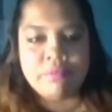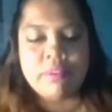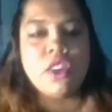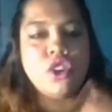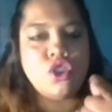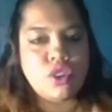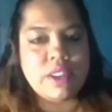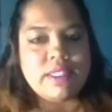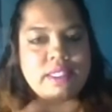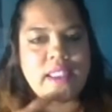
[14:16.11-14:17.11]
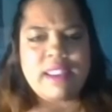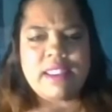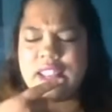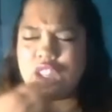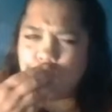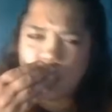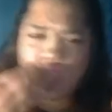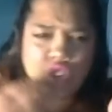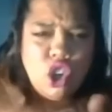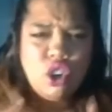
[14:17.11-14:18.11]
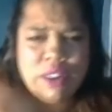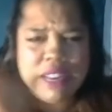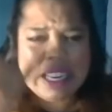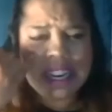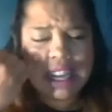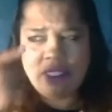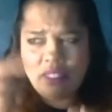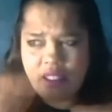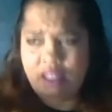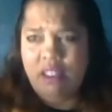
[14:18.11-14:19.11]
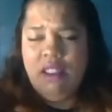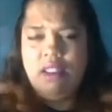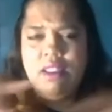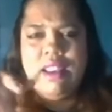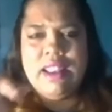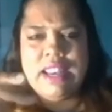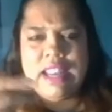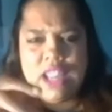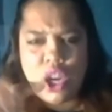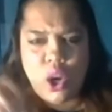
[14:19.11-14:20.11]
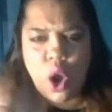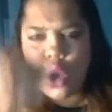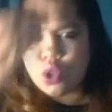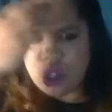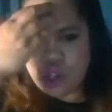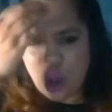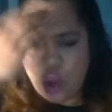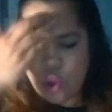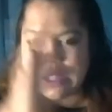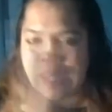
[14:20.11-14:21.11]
You can look her up to find out much, much more that she has done.